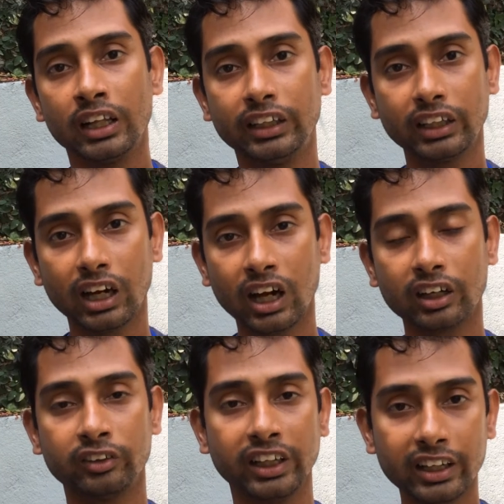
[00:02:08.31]
they
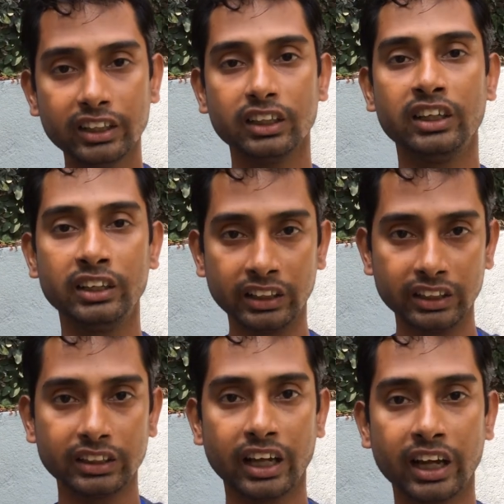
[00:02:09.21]
are really in
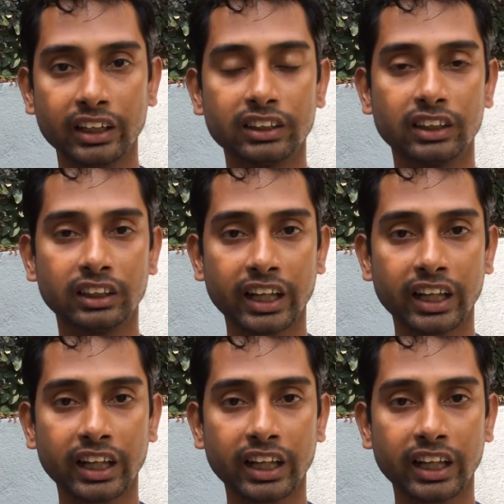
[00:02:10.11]
need and